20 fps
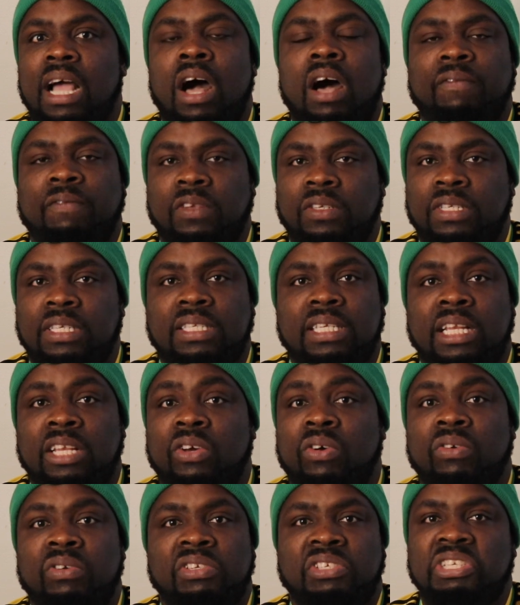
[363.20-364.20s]
offers the silly
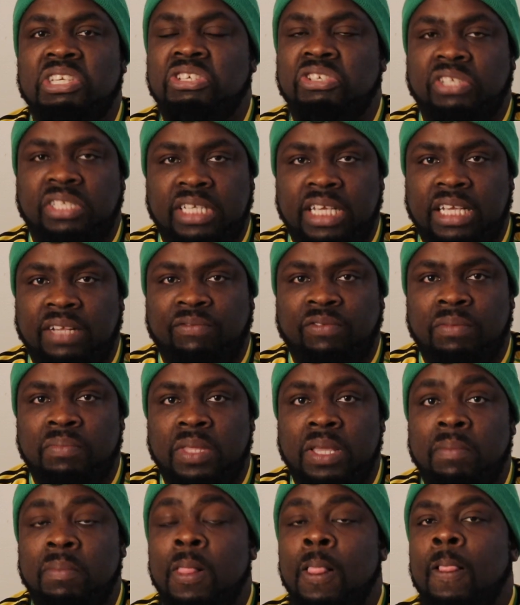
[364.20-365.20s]
currency, just take it from
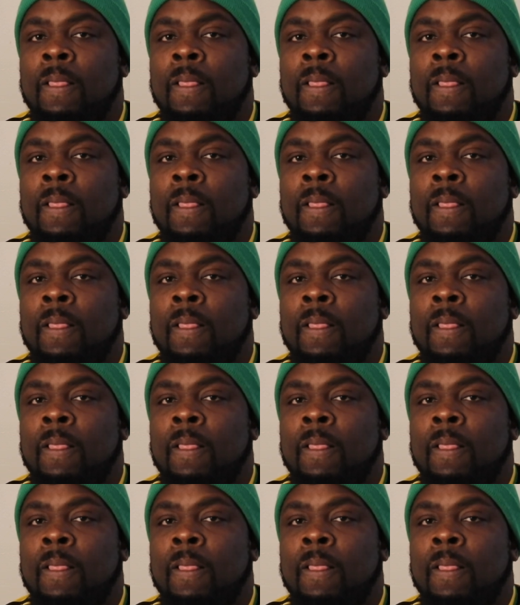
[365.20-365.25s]
them.